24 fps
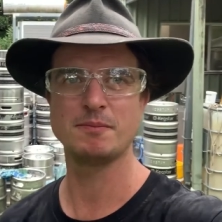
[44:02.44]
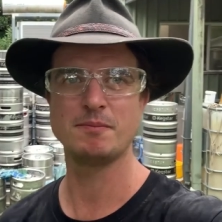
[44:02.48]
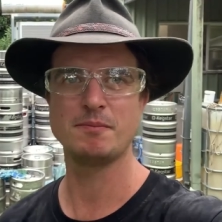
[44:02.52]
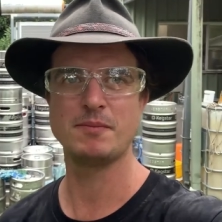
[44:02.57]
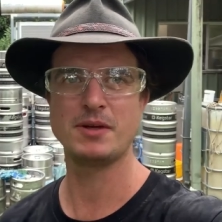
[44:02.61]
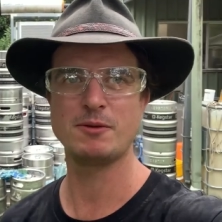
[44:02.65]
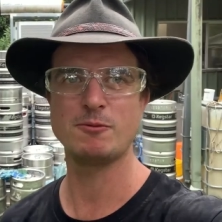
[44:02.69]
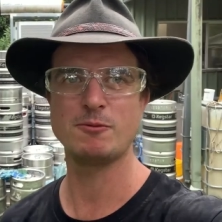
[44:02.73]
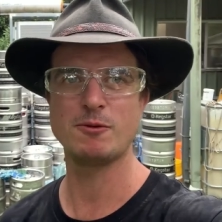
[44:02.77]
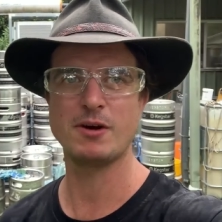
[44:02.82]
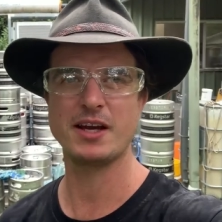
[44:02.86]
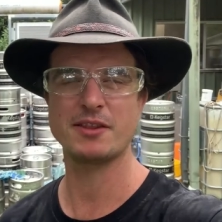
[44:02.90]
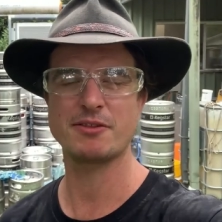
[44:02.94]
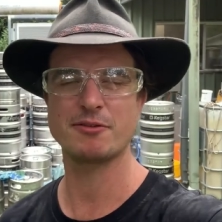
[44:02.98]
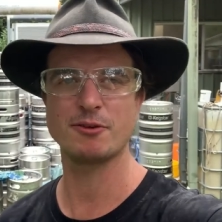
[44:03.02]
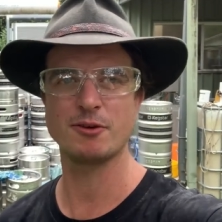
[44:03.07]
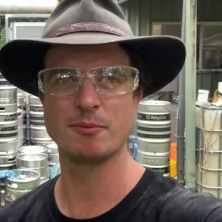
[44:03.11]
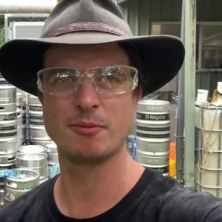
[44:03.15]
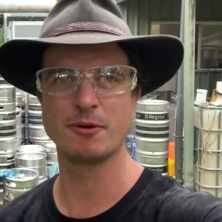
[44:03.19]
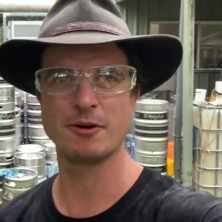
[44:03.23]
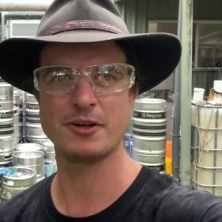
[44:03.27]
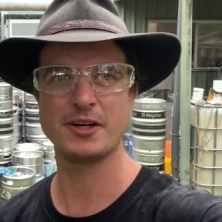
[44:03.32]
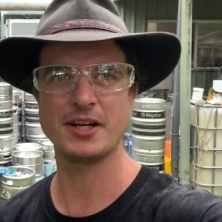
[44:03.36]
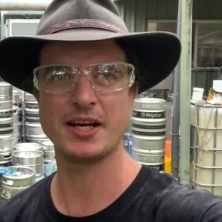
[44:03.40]
midway
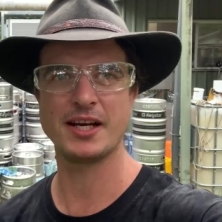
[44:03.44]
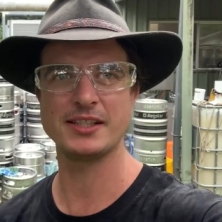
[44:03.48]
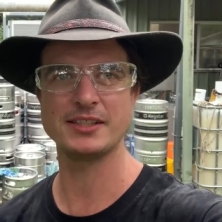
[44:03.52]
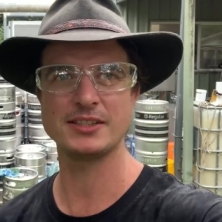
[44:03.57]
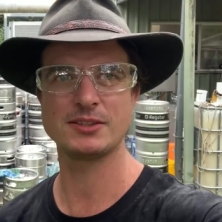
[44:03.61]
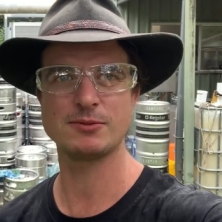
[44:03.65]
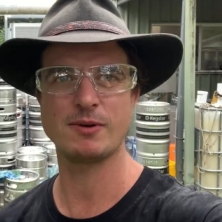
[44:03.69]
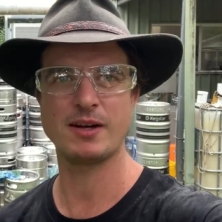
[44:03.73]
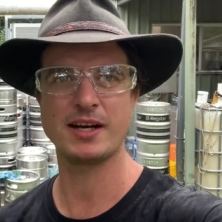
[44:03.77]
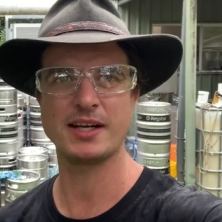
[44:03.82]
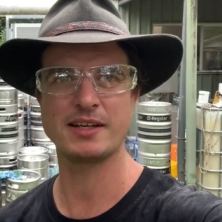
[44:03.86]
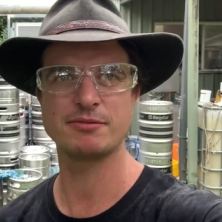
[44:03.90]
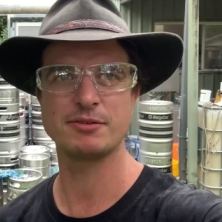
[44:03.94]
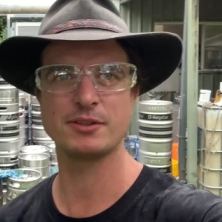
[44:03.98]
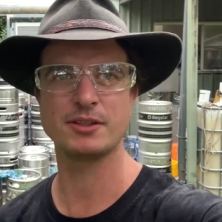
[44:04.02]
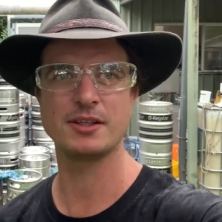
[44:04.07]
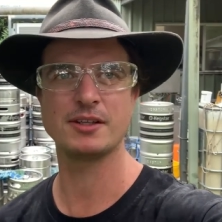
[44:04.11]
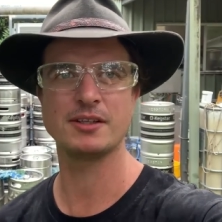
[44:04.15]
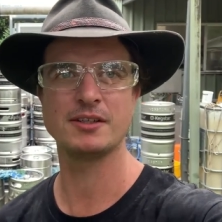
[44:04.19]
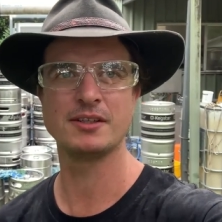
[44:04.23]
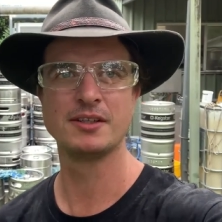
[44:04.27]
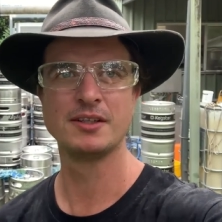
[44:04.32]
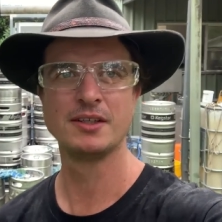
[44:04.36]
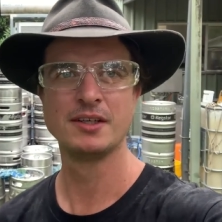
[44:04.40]
through a brew day, just waiting
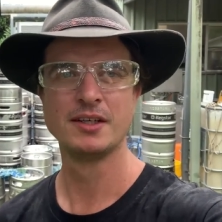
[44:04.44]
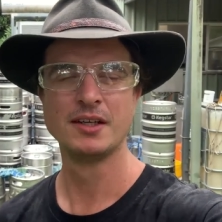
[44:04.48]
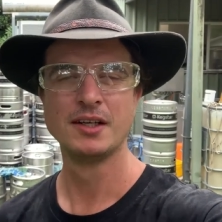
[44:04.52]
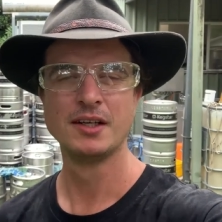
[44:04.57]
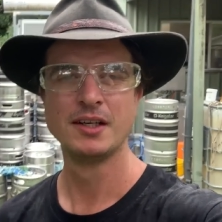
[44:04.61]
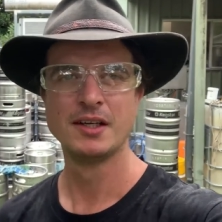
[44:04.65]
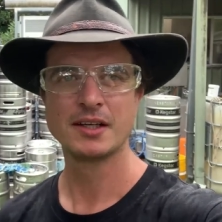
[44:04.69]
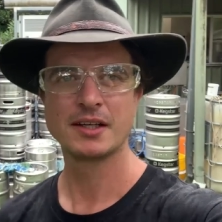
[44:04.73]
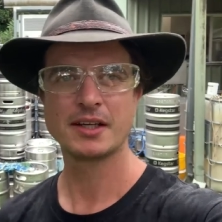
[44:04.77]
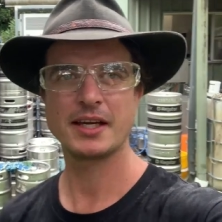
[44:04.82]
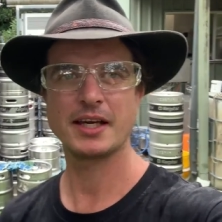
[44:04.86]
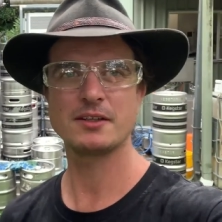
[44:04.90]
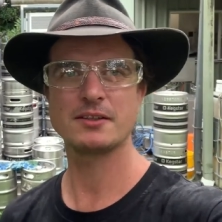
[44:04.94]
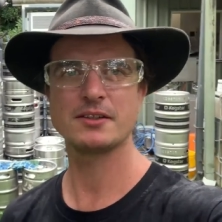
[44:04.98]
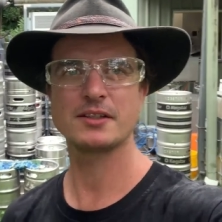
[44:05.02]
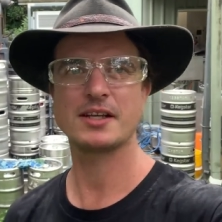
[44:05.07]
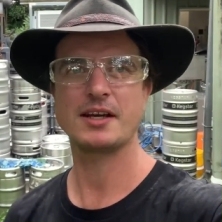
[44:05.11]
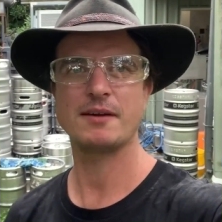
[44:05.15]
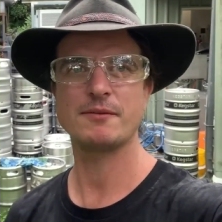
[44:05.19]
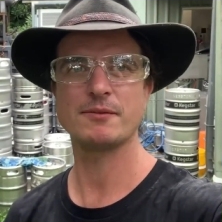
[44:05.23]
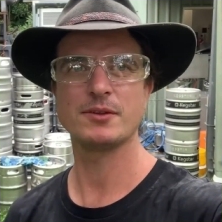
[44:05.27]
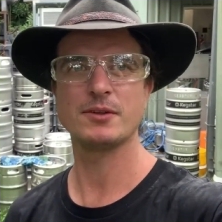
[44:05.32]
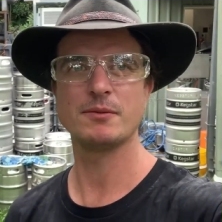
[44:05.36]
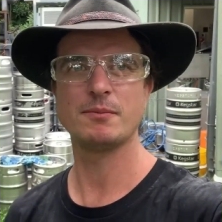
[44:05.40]
for the
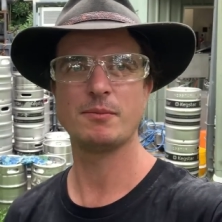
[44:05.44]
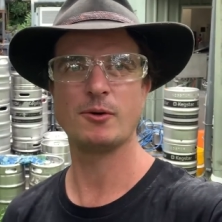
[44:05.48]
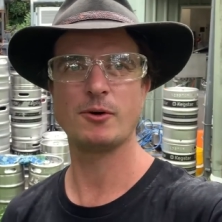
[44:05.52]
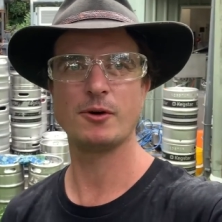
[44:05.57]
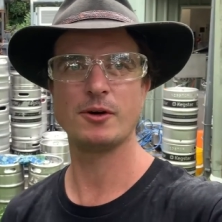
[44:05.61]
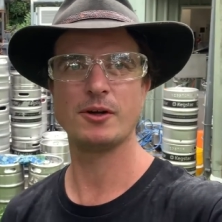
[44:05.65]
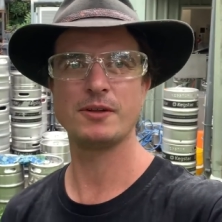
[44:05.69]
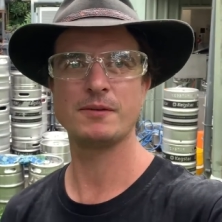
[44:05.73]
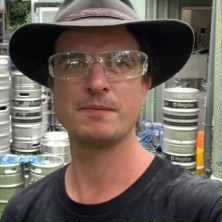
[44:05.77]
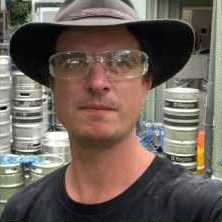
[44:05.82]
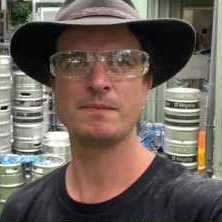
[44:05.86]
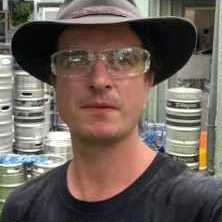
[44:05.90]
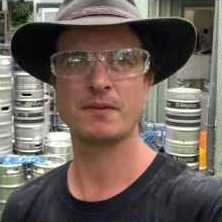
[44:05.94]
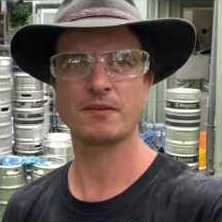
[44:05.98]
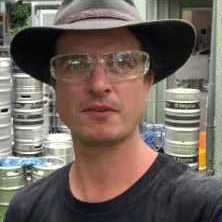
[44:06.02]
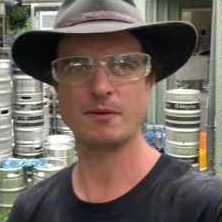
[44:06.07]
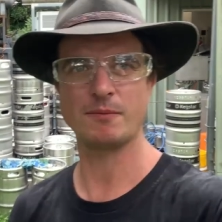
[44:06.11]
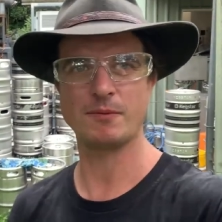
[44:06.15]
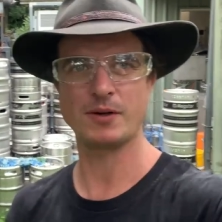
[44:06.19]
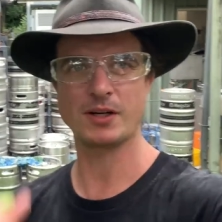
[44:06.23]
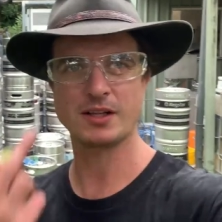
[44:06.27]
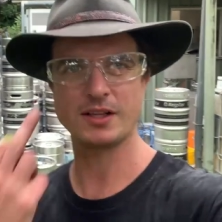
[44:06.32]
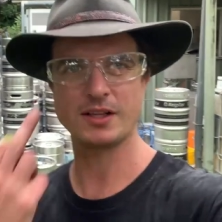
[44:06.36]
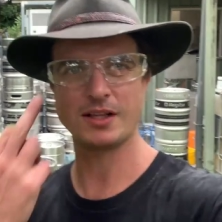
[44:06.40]
kettle to come to the boil.
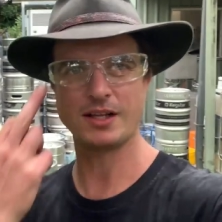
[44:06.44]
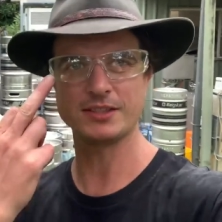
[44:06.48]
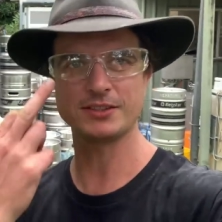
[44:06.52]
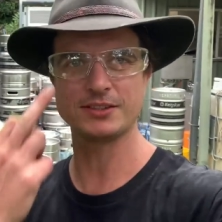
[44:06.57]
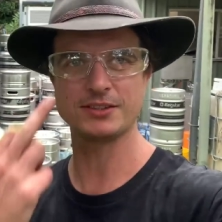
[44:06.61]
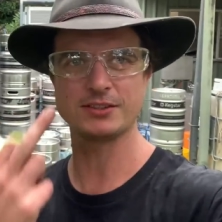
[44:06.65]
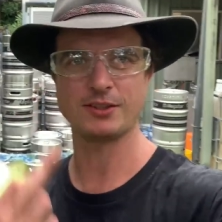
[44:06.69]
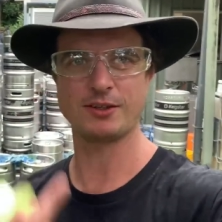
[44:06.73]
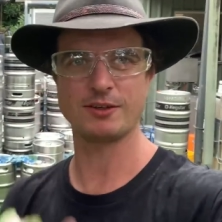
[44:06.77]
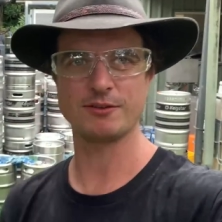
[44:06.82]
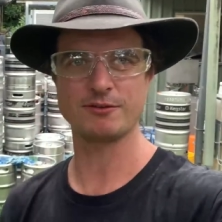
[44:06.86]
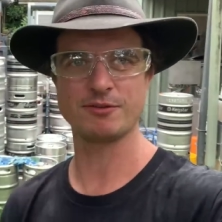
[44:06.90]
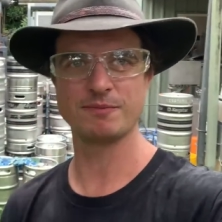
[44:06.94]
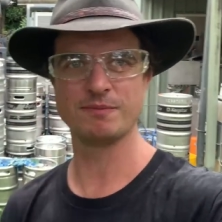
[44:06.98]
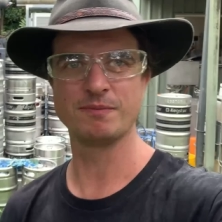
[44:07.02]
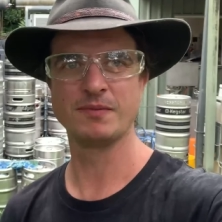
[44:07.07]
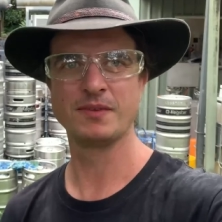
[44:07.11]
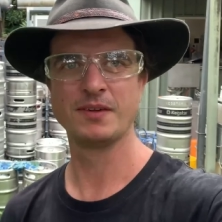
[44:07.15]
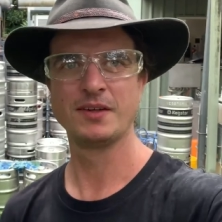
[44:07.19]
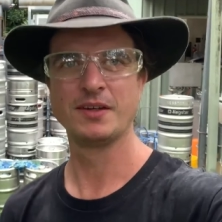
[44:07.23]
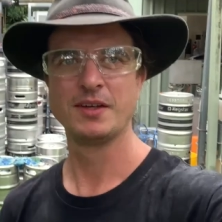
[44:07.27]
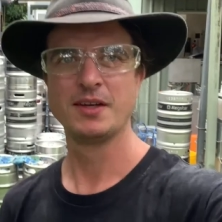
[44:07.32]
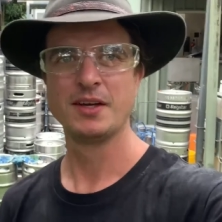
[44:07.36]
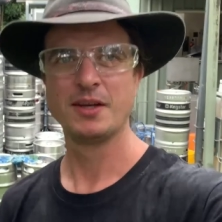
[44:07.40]
I've got my glasses on.
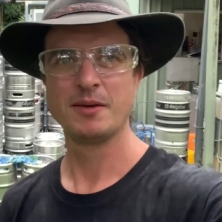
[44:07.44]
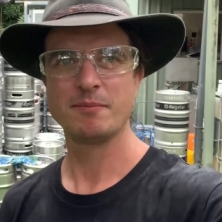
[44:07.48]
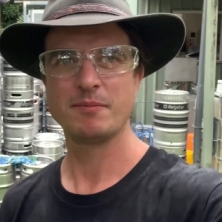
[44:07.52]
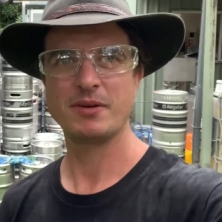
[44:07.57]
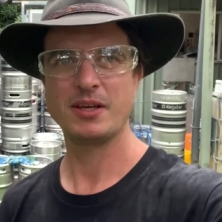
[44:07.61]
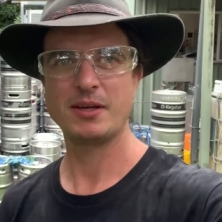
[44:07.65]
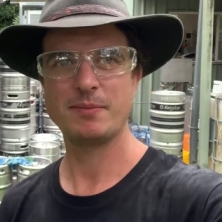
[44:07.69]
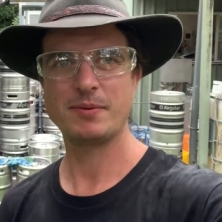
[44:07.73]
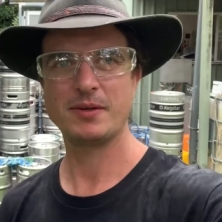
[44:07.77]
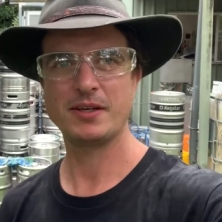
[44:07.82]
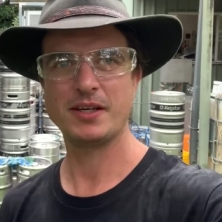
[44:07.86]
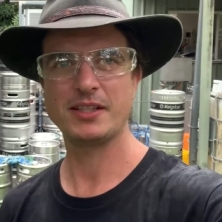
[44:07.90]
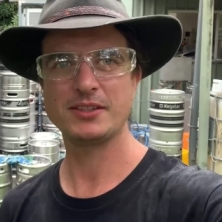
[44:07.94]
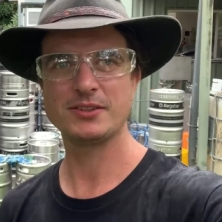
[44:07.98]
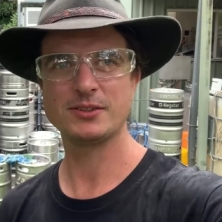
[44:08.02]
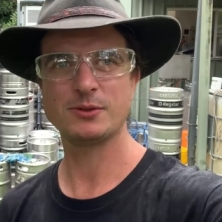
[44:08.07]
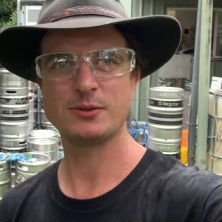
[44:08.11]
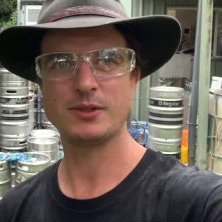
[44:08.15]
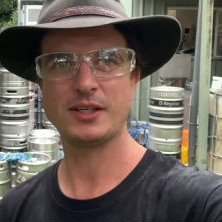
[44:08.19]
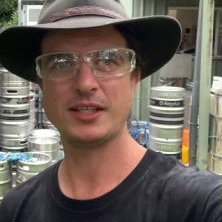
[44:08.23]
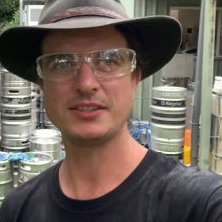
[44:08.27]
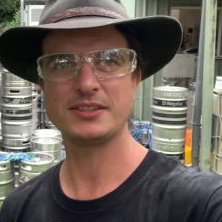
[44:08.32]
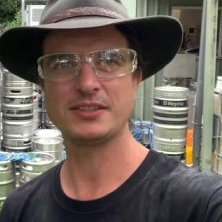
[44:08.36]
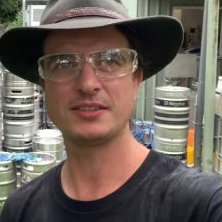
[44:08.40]

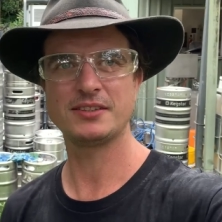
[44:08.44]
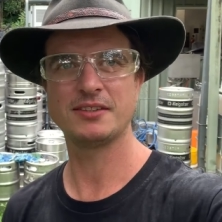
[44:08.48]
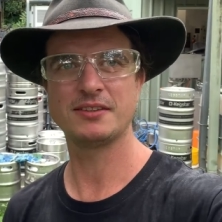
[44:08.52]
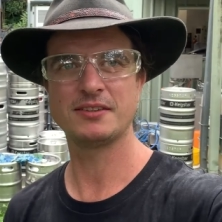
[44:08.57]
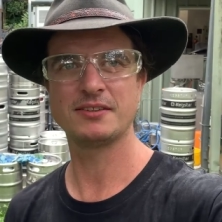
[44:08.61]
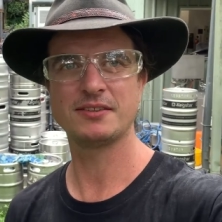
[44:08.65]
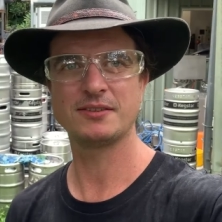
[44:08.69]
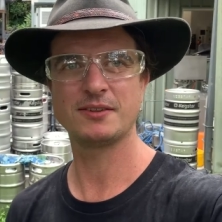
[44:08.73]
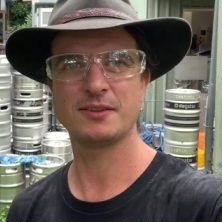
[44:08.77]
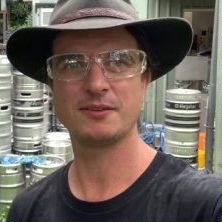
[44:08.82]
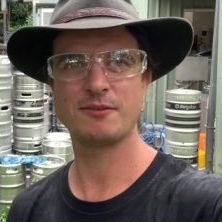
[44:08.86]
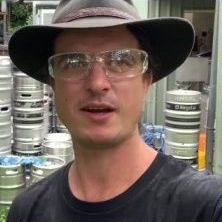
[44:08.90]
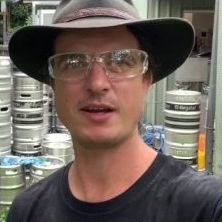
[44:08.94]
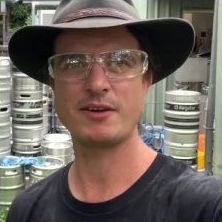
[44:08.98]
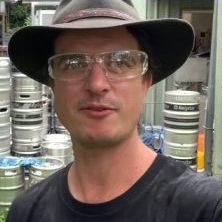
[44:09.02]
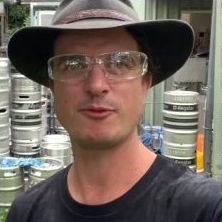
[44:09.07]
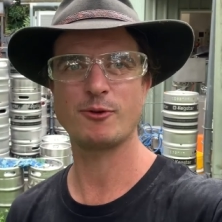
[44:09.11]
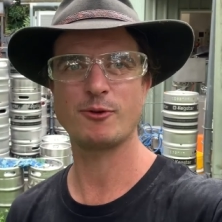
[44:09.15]
PPE is always the way